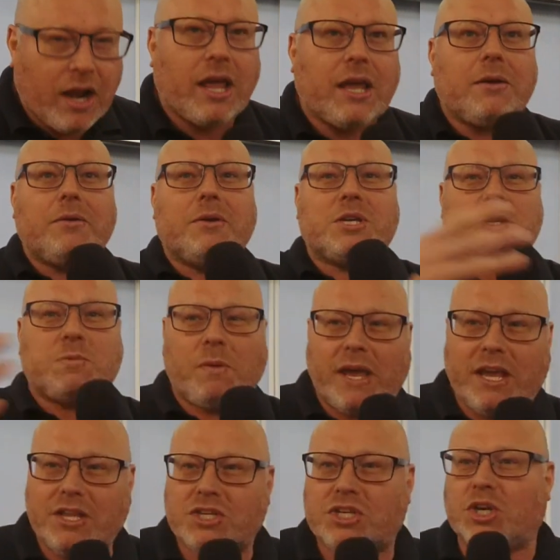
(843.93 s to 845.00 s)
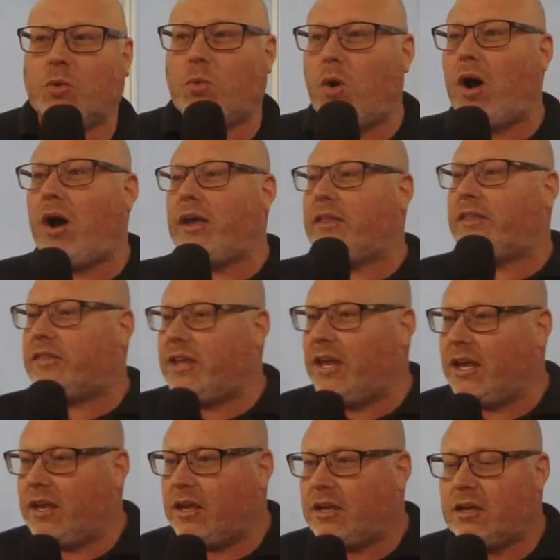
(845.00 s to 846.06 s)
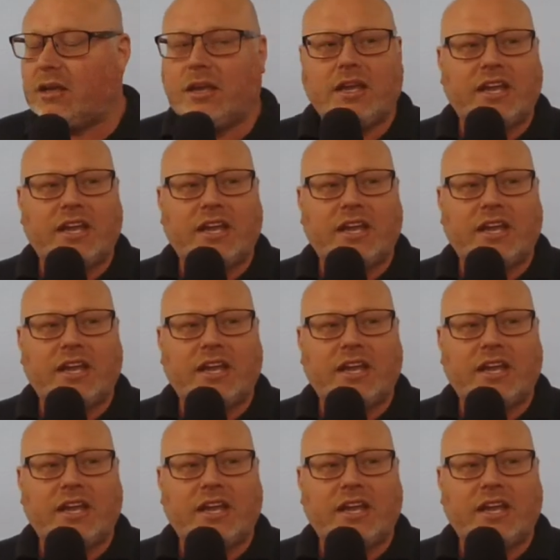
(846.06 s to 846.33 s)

I'm going to explain to you what I think